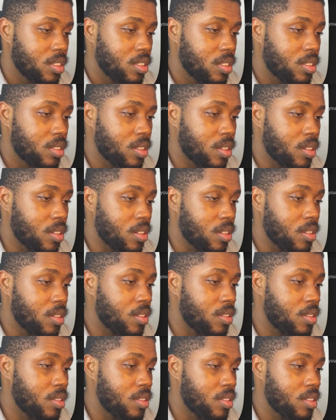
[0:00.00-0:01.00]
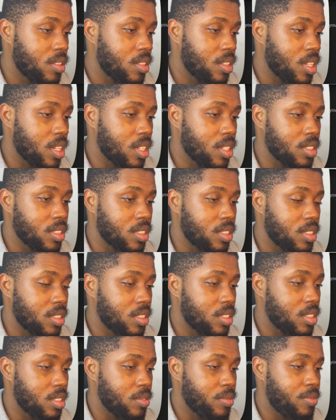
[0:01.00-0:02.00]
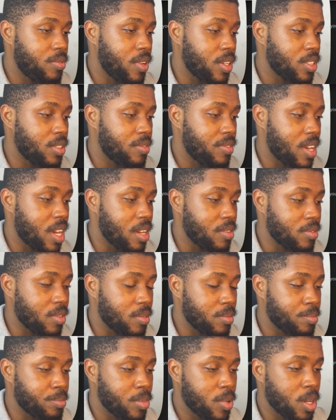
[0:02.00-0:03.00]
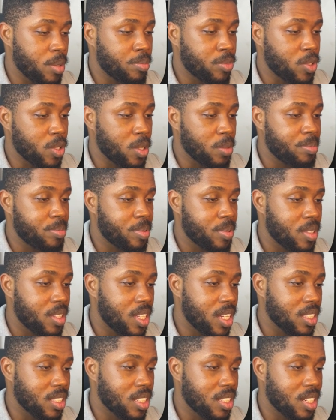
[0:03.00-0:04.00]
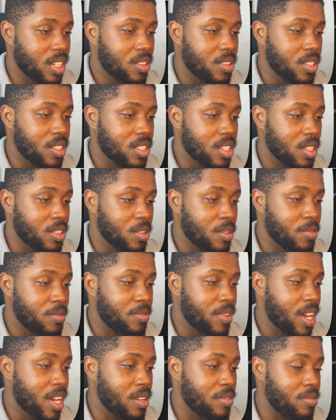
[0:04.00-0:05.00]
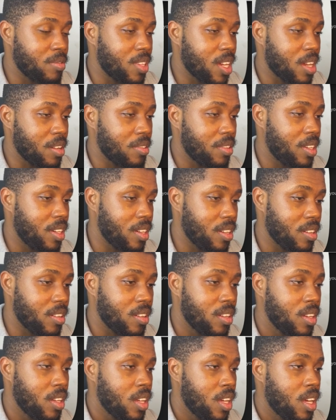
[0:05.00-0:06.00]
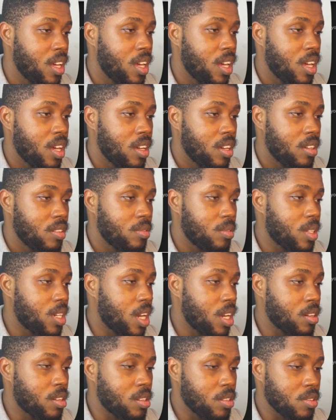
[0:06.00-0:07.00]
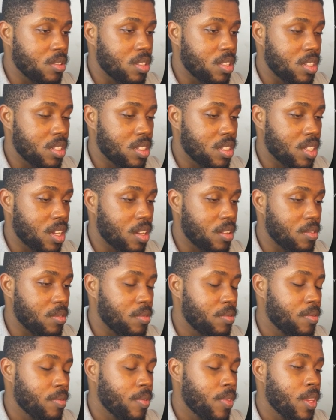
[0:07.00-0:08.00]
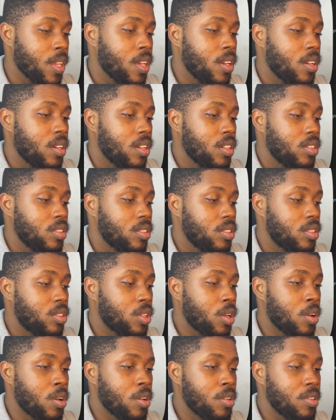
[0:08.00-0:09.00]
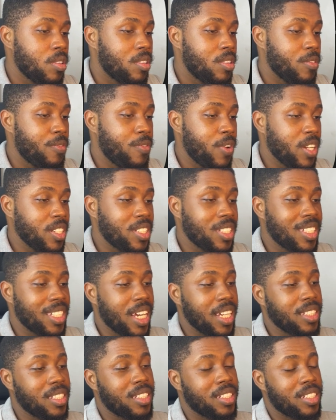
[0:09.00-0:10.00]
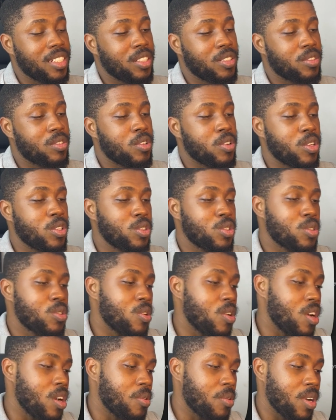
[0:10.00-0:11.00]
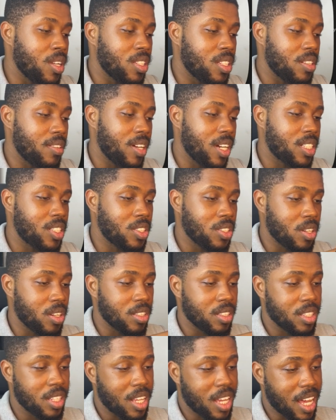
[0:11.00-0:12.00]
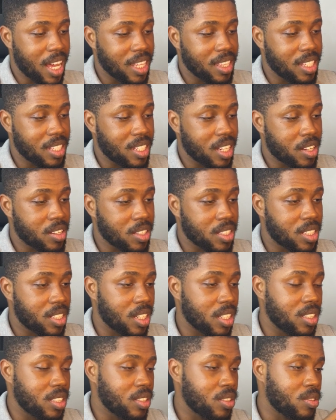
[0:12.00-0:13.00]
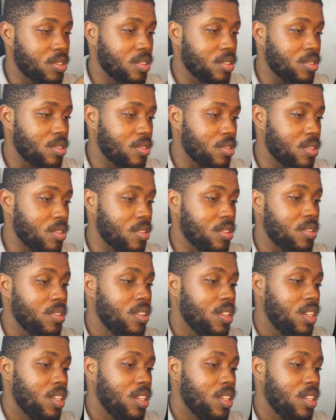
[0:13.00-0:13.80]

So there's the first five up, up top, there's the second set of five down here. We can close this now. So the first set is going to go in one direction and the second set is going to go